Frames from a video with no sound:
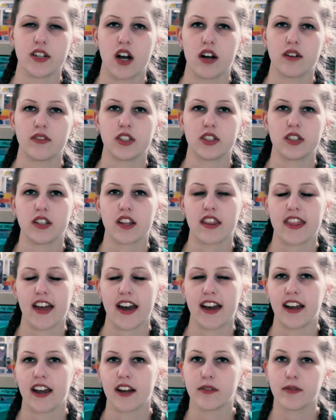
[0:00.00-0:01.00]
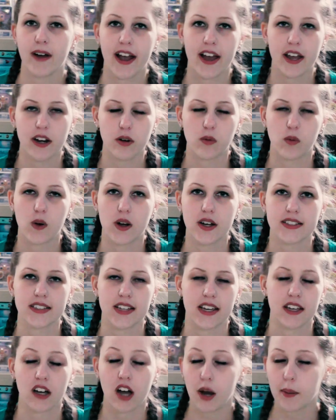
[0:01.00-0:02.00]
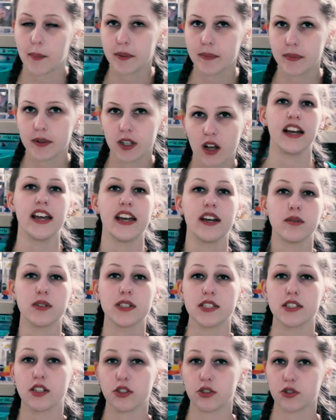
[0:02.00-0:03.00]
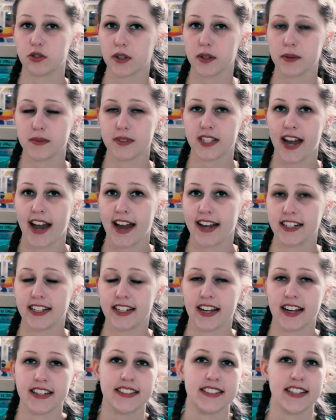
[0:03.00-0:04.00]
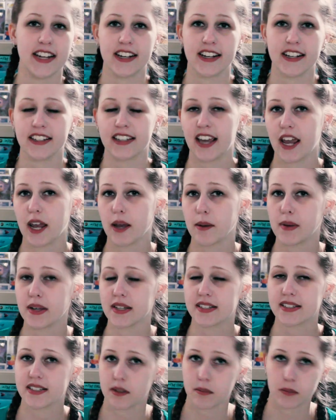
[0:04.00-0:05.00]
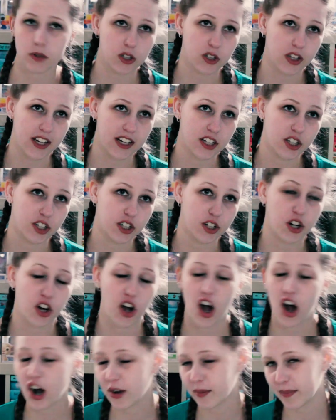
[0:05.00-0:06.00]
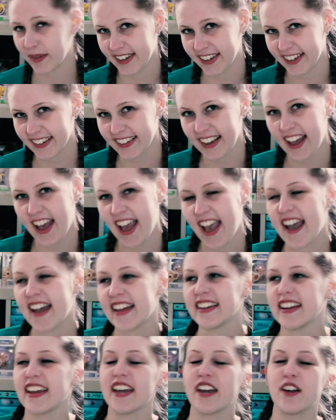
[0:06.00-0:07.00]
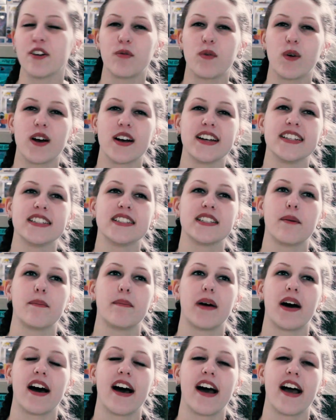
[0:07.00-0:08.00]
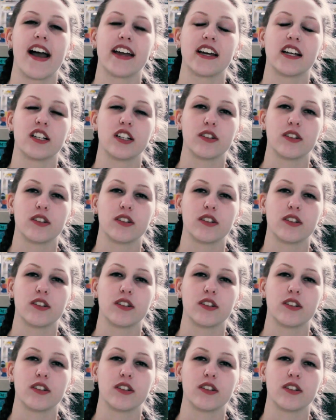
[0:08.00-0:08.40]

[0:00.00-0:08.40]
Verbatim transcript: novel that I read was a comic book. It was Dream Daddy, a dating game simulator comic, and it was by